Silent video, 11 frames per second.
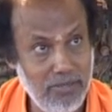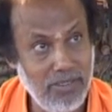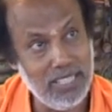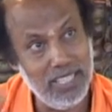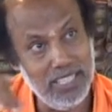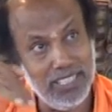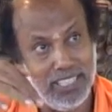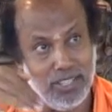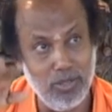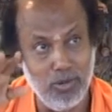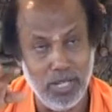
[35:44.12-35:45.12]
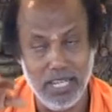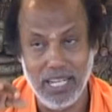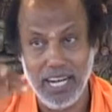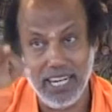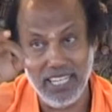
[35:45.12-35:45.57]
Father is included.
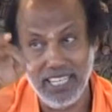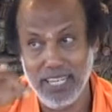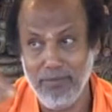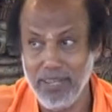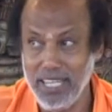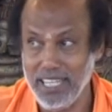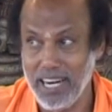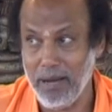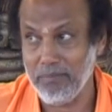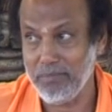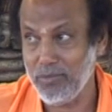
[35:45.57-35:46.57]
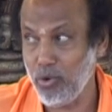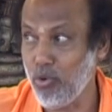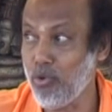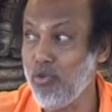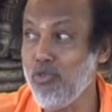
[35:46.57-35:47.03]
Adiyanamalai, Ram.
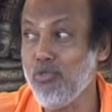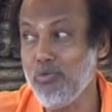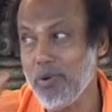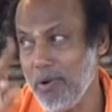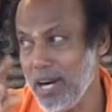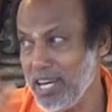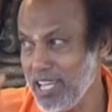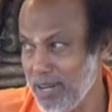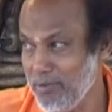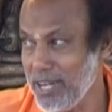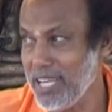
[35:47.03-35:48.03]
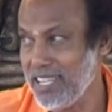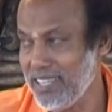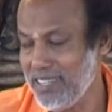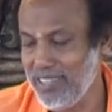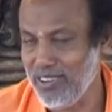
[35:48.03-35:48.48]
Oh, Brahma Adiyanamalai.
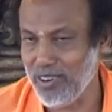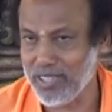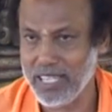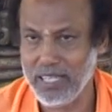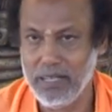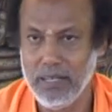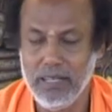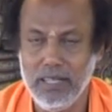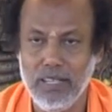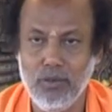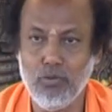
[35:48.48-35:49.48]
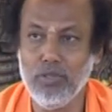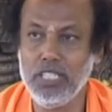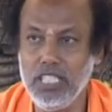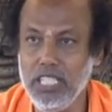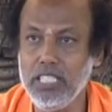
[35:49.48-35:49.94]
Okay.
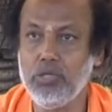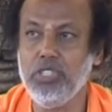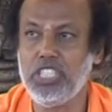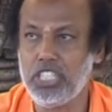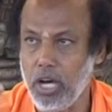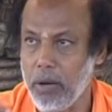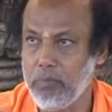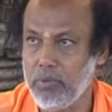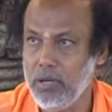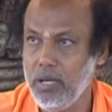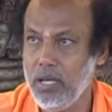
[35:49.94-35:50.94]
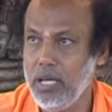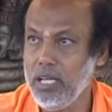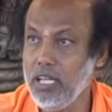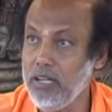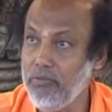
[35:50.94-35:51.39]
With this we stop.
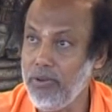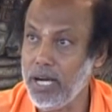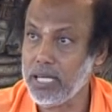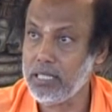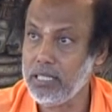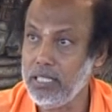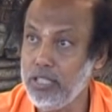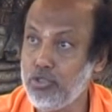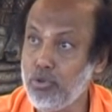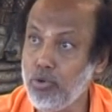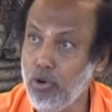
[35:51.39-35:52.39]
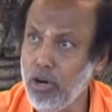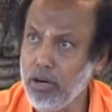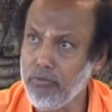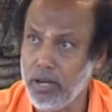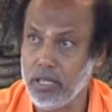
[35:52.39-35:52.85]
In fact, it should go
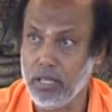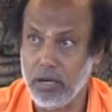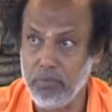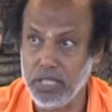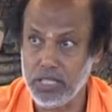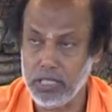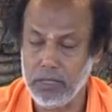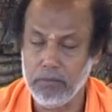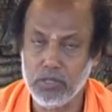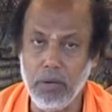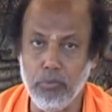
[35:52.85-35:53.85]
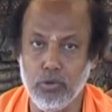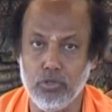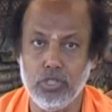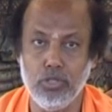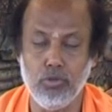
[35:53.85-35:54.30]
on further. Please see.
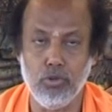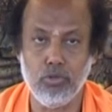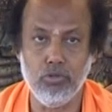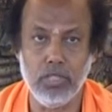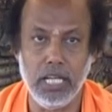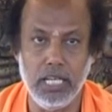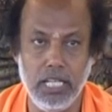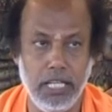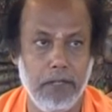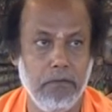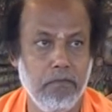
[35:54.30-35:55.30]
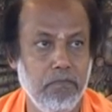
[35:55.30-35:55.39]
Suppose you go to Delhi.